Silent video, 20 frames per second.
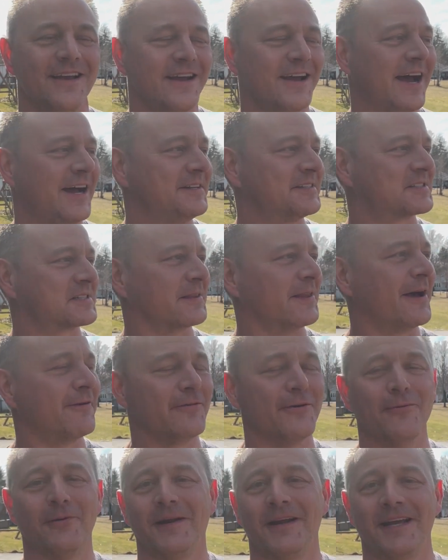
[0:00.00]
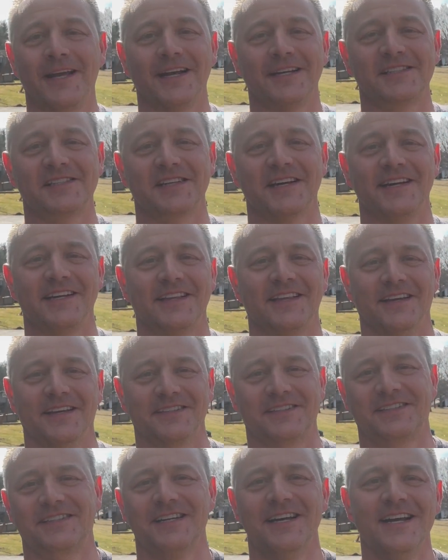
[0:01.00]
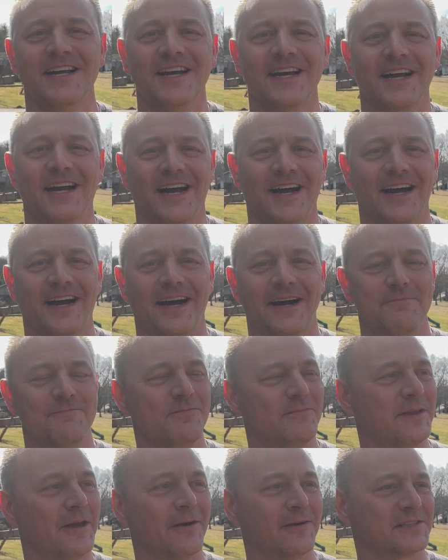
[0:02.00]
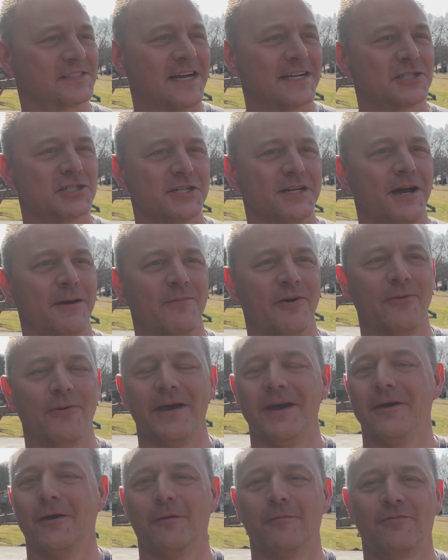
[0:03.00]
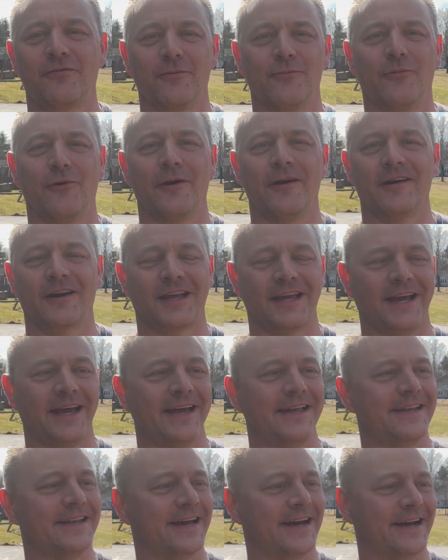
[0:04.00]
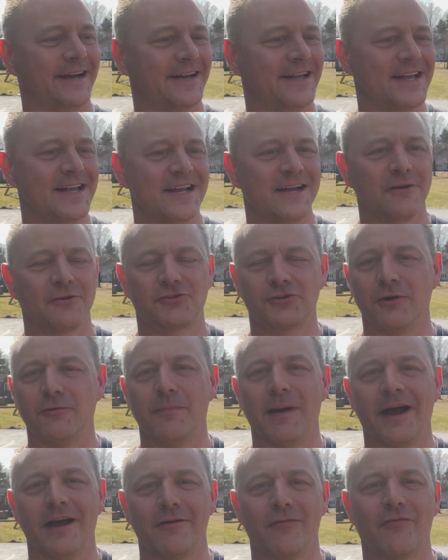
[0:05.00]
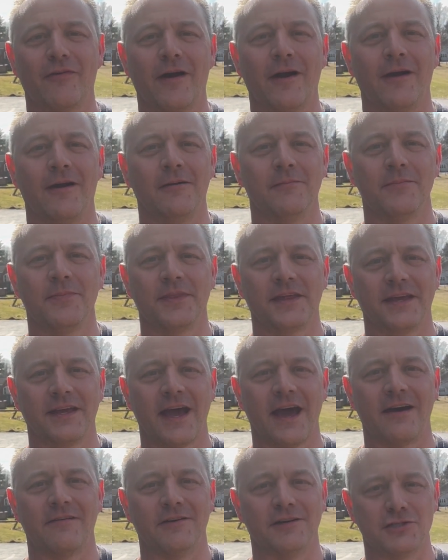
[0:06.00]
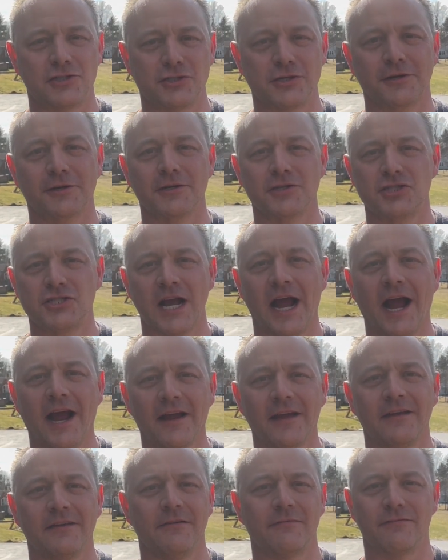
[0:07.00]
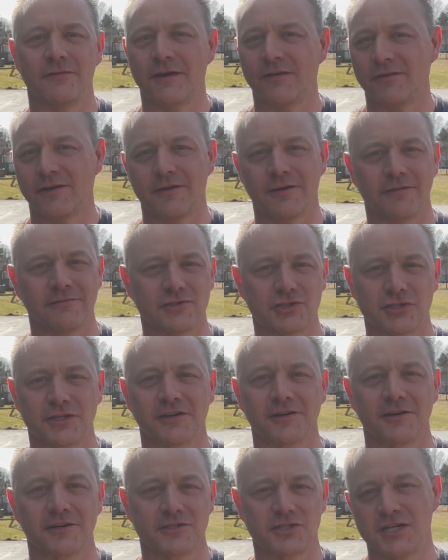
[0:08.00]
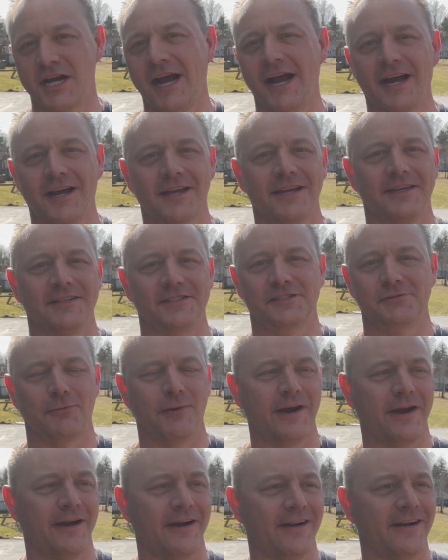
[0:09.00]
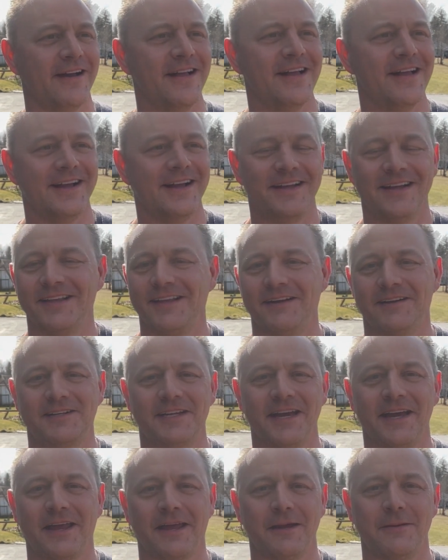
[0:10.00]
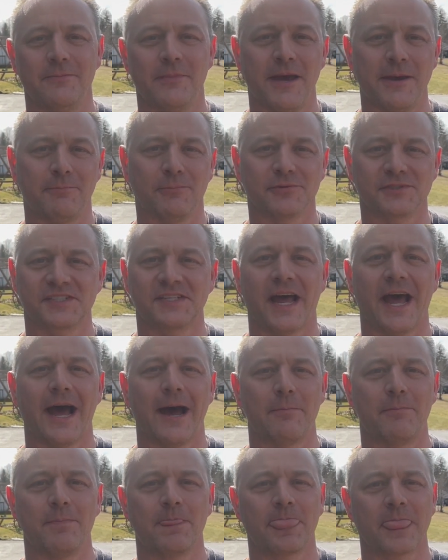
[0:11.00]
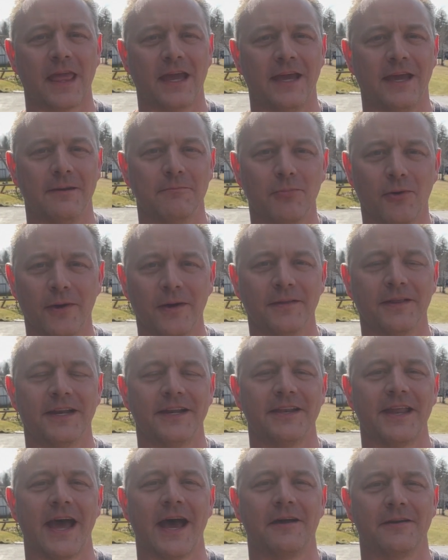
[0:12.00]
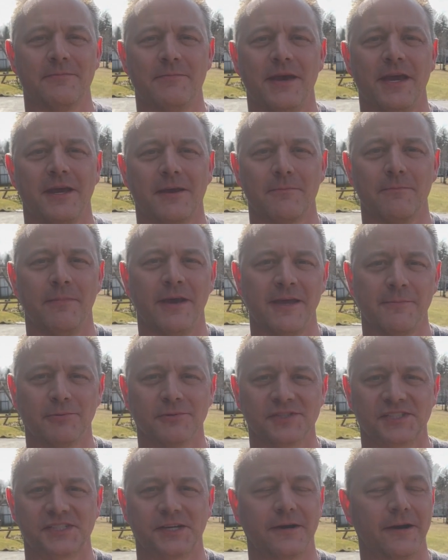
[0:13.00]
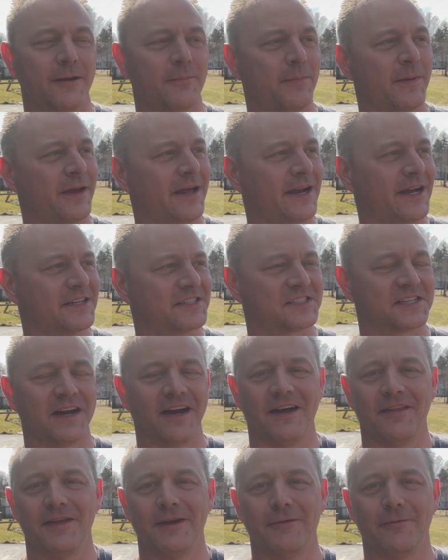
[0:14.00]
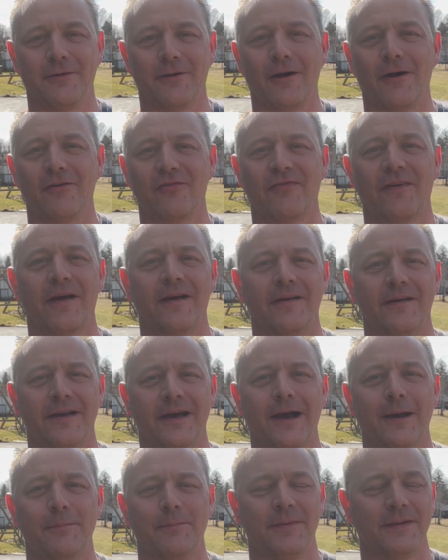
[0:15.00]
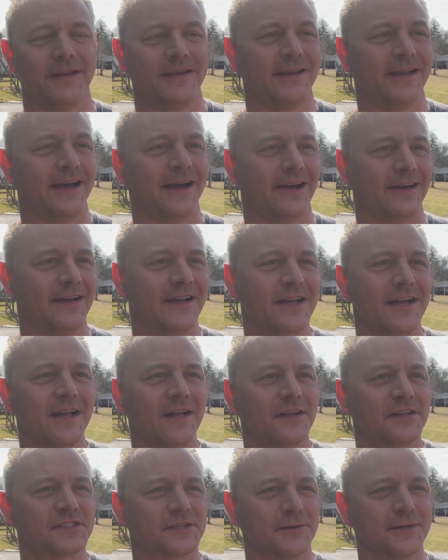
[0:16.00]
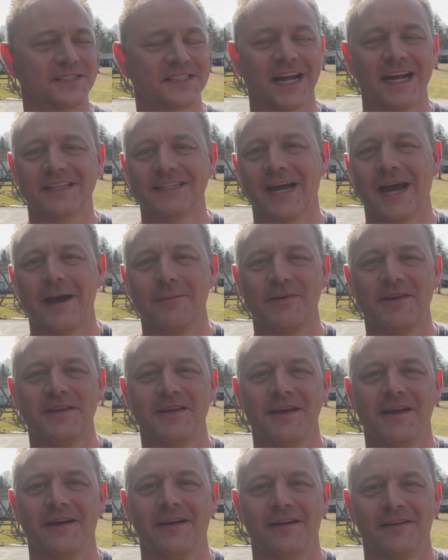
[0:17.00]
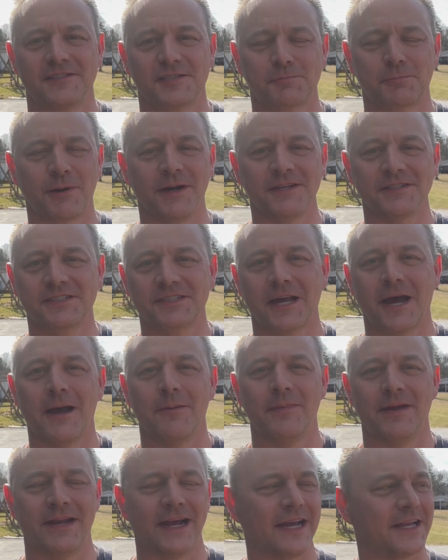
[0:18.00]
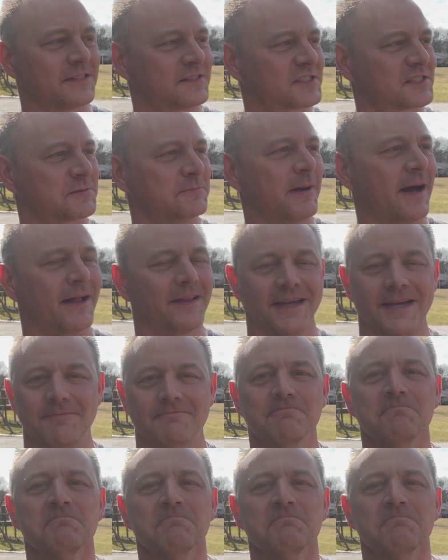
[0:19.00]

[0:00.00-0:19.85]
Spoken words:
I just love it when it gets like this. I was actually on my way home from work and drove by a farm. They have a sugar shack. You've never heard of a sugar shack? It's where they're taking maple sap and boiling it down to make maple syrup. And I saw they were all fired up. And so it's that time of year. Spring's coming. I can smell it.